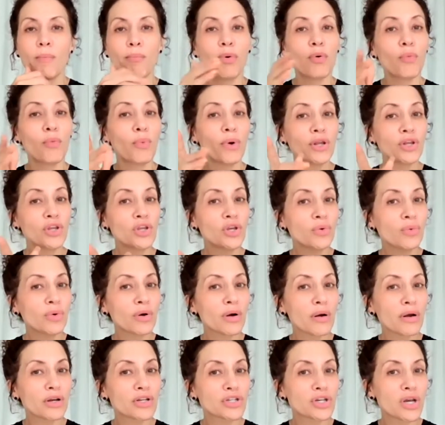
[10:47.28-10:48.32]
But when you
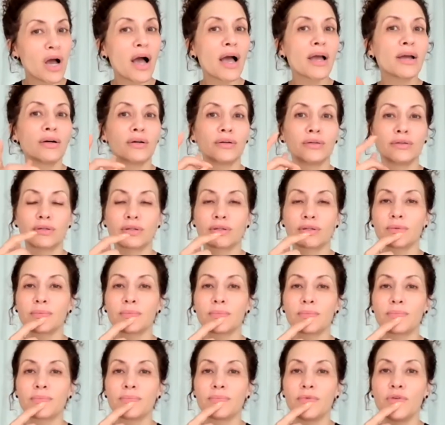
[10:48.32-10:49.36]
were a child,
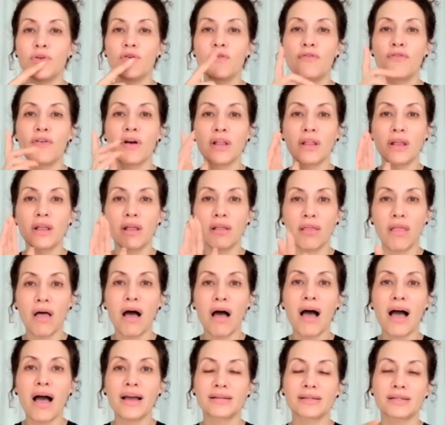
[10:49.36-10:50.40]
you fell a
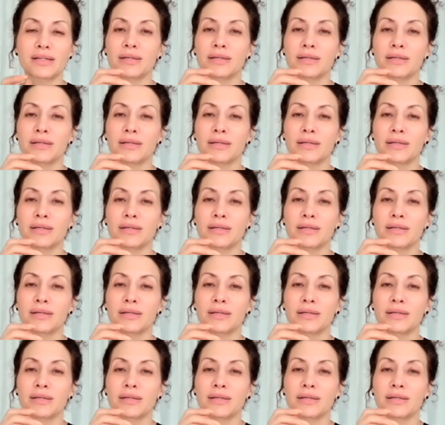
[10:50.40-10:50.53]
lot.